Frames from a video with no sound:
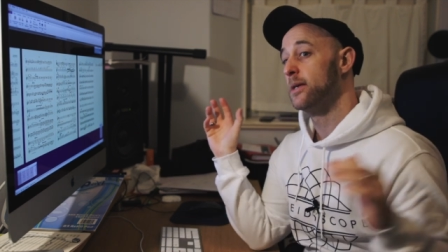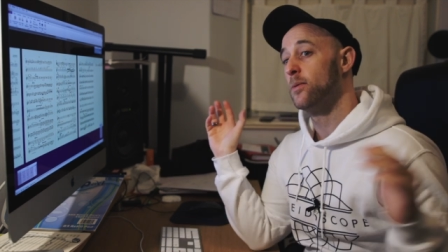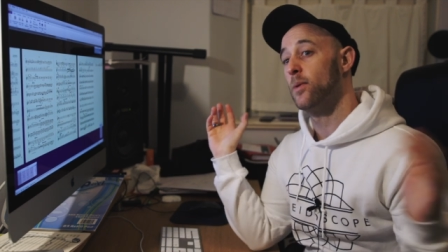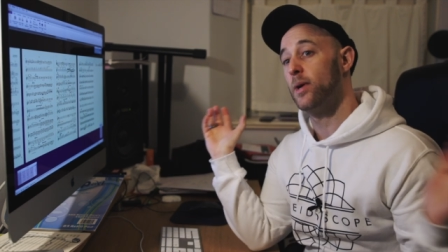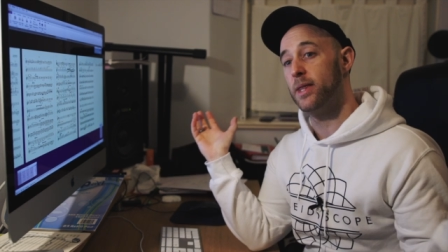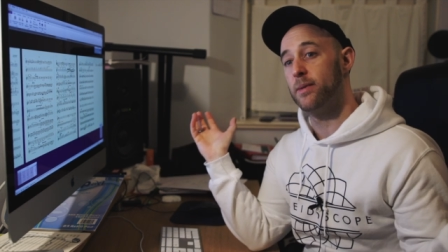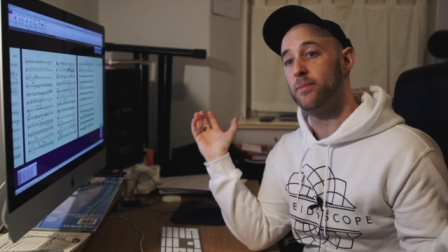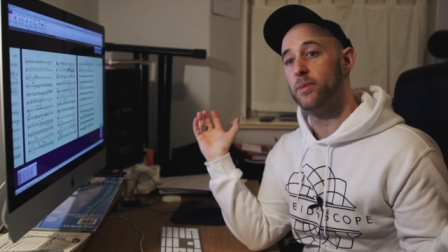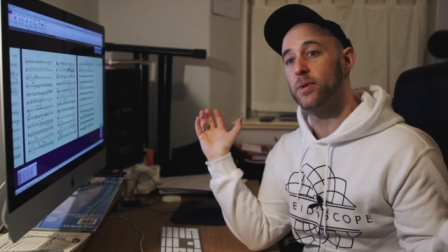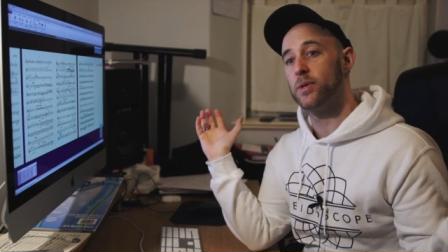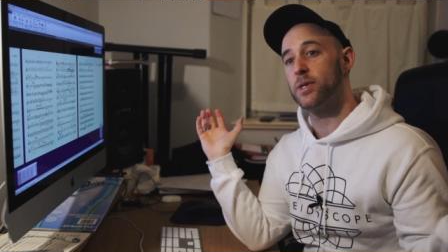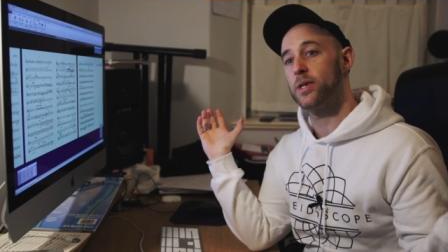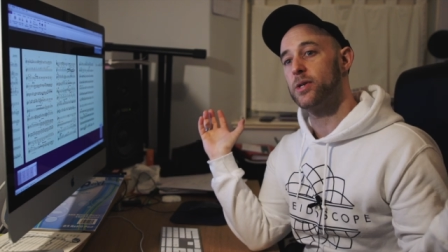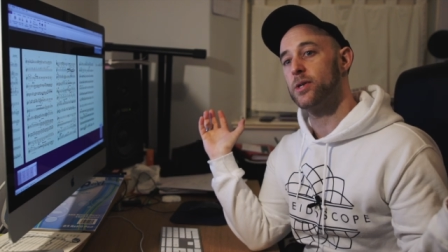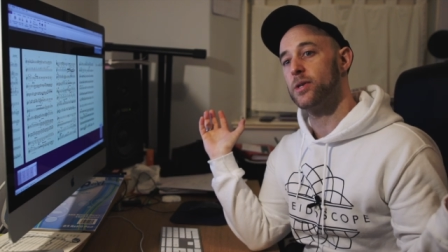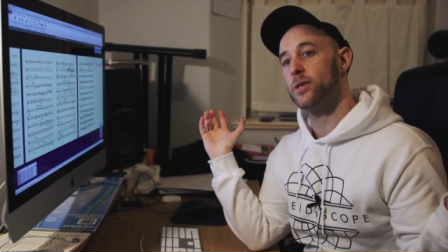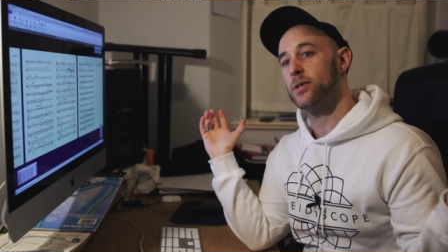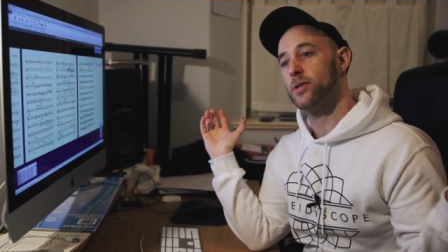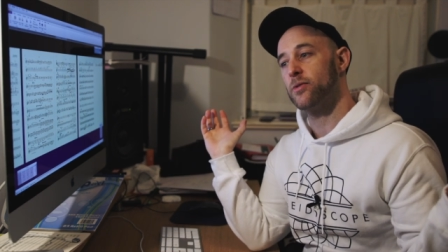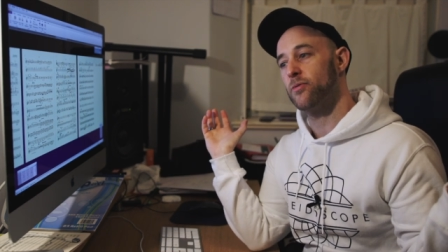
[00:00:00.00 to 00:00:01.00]
when the
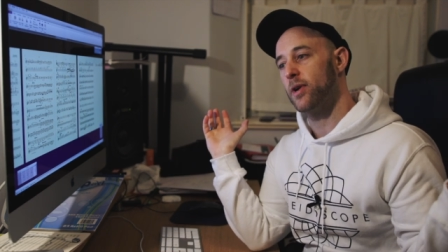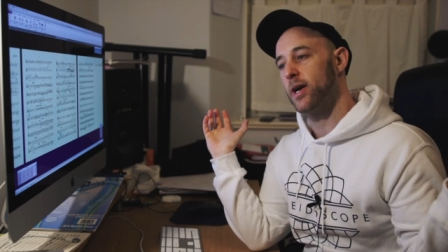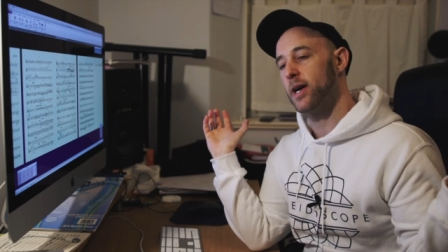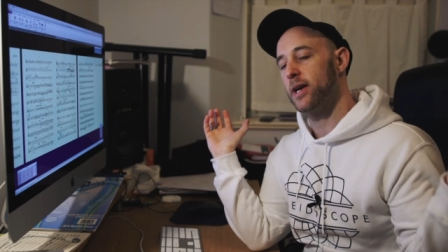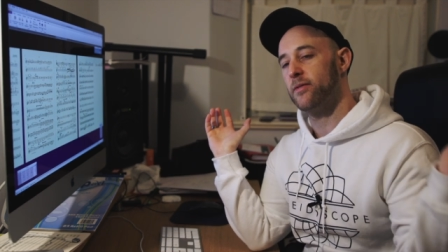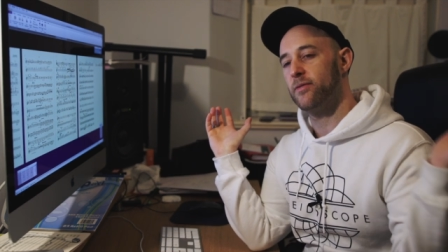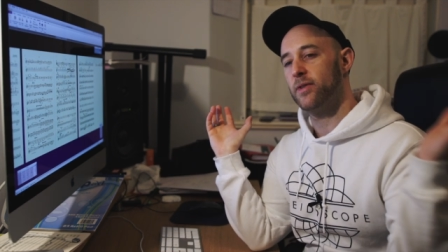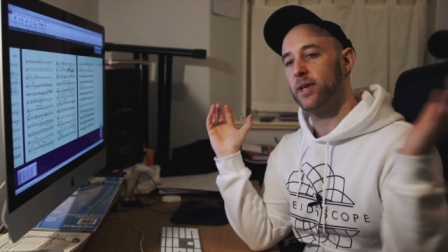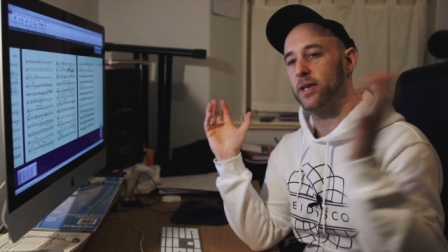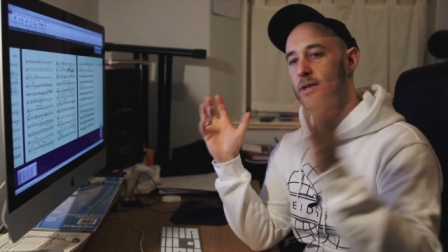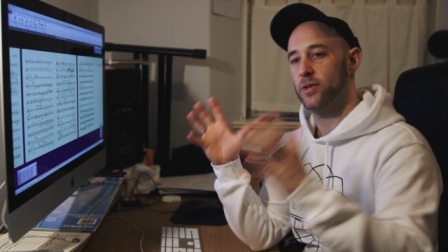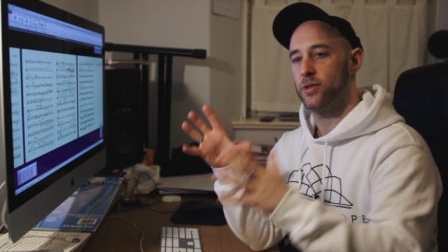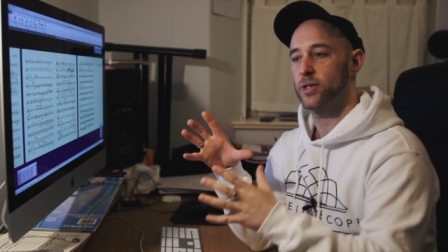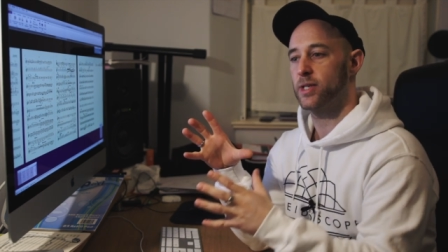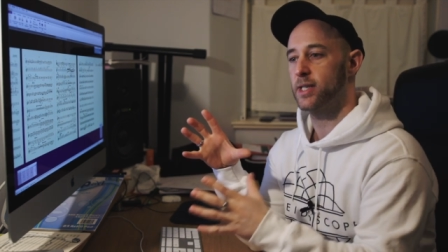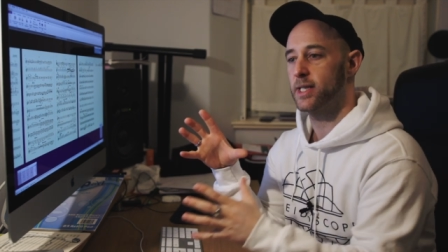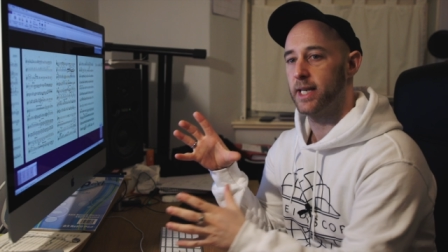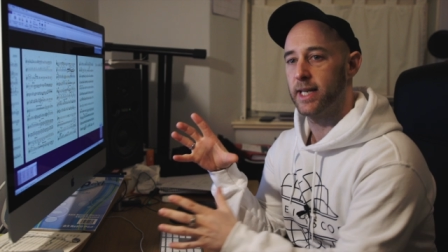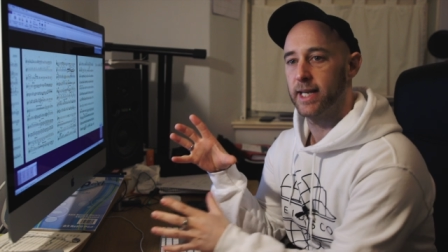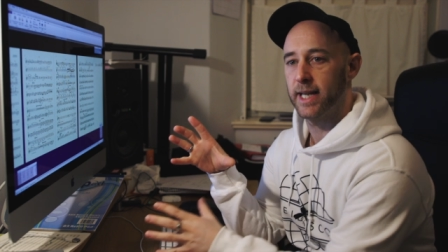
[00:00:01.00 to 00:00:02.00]
musicians arrive, they can
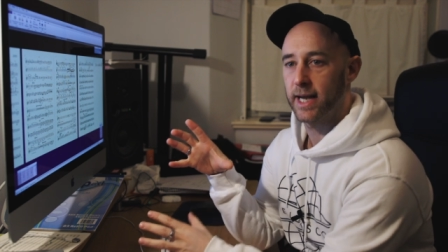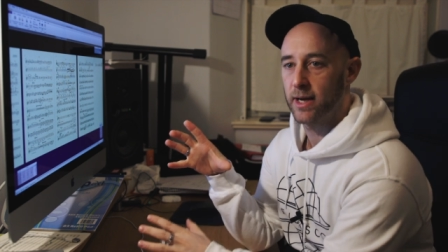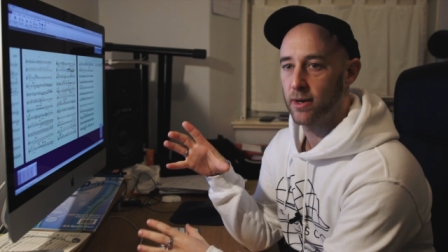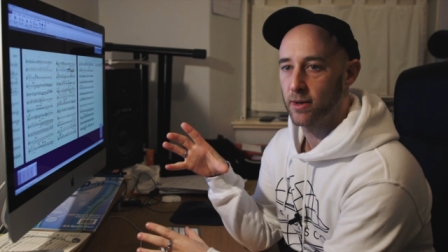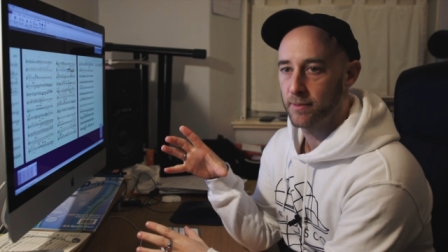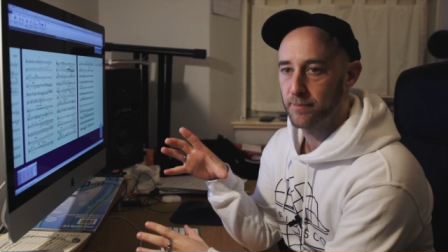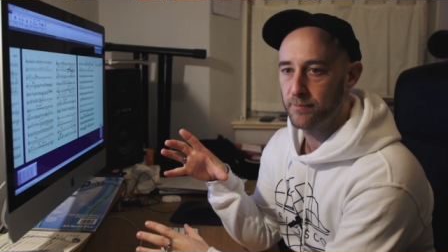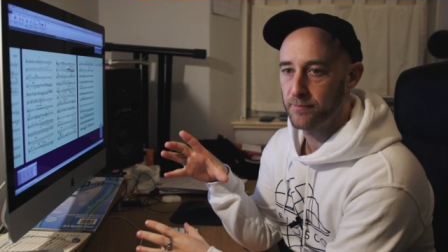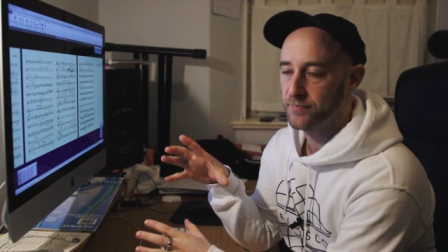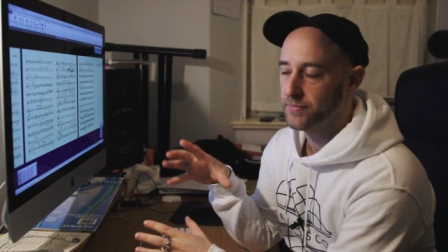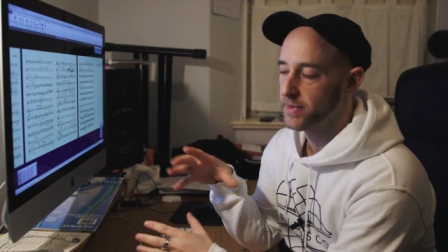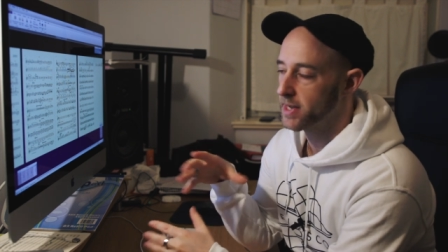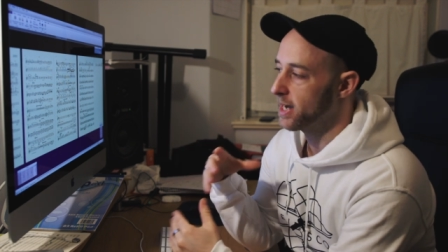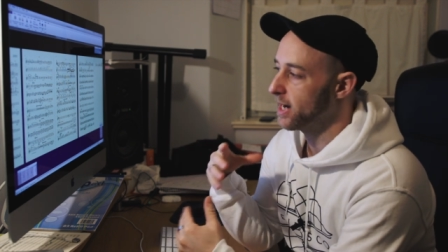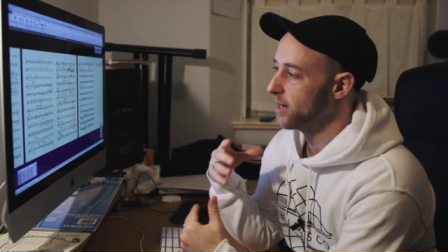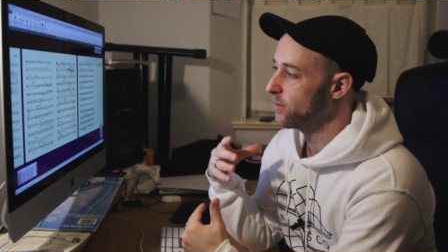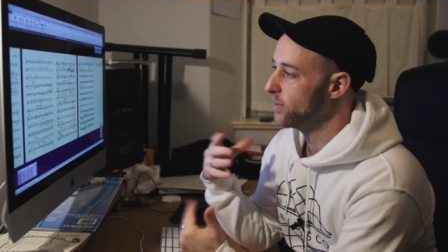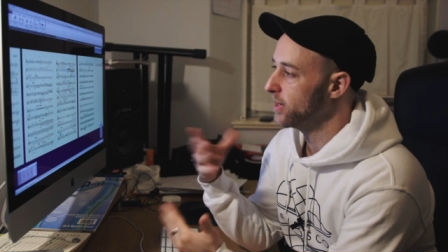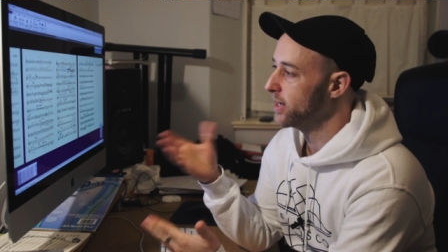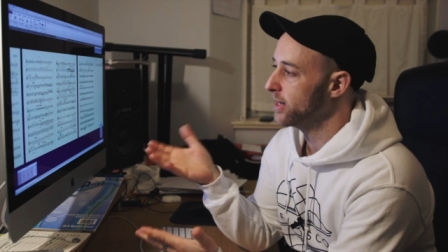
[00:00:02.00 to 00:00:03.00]
just sit down
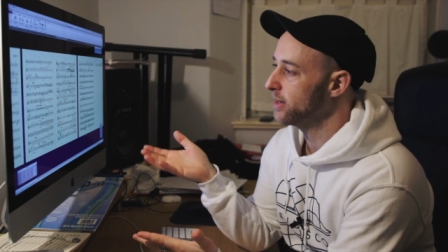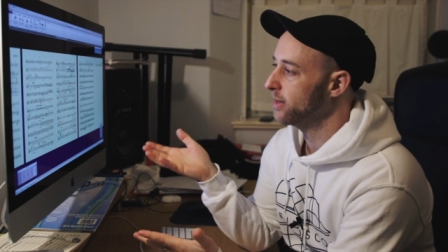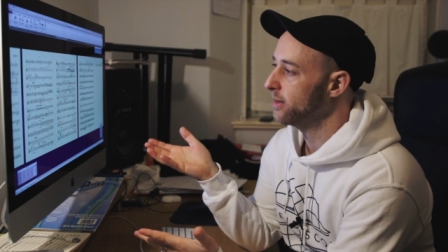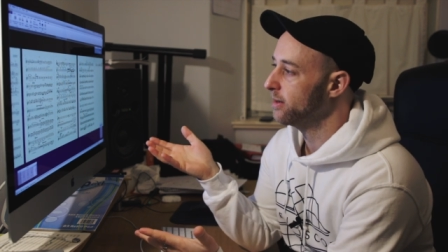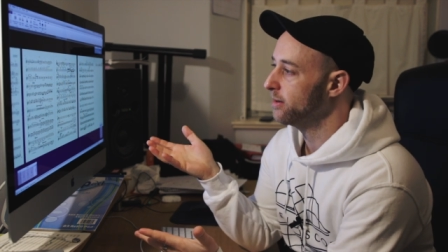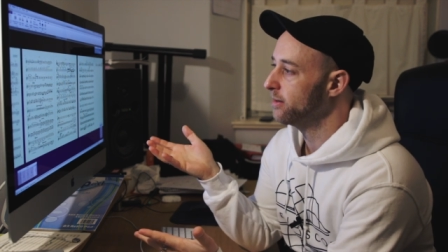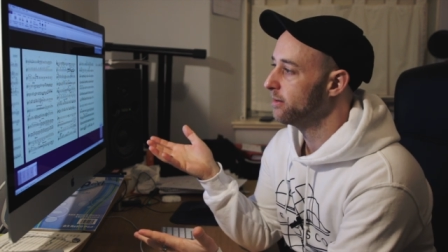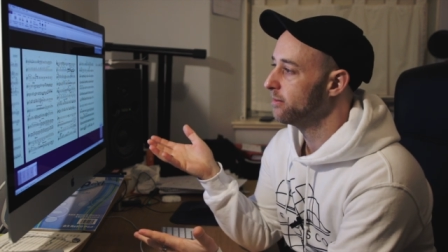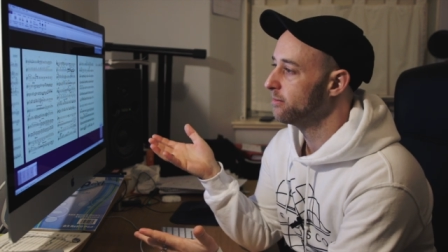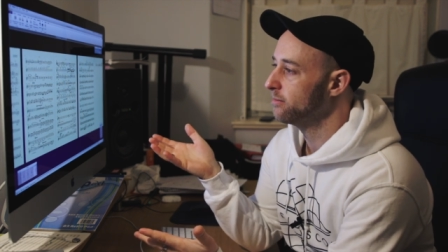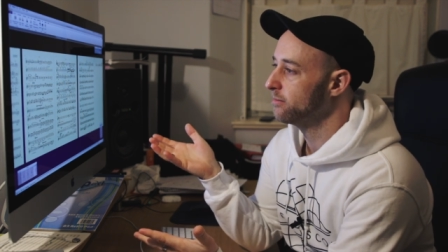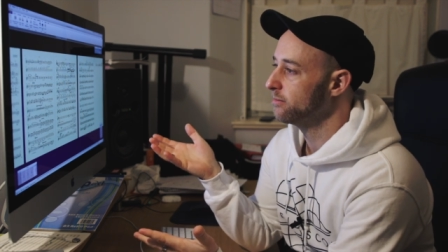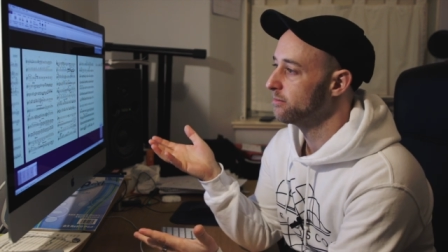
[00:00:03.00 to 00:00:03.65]
and we can